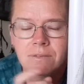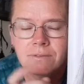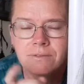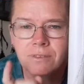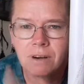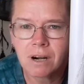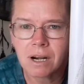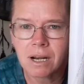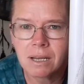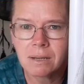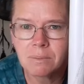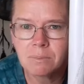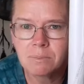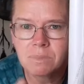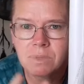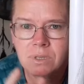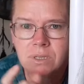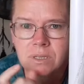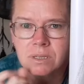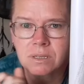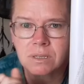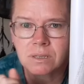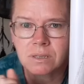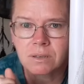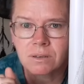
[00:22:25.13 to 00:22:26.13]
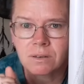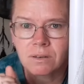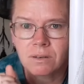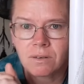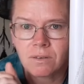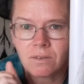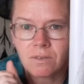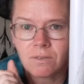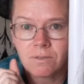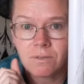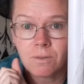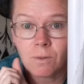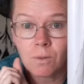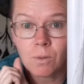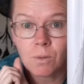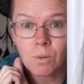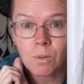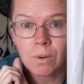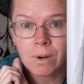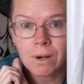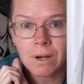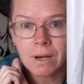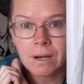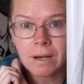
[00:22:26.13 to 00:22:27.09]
frames for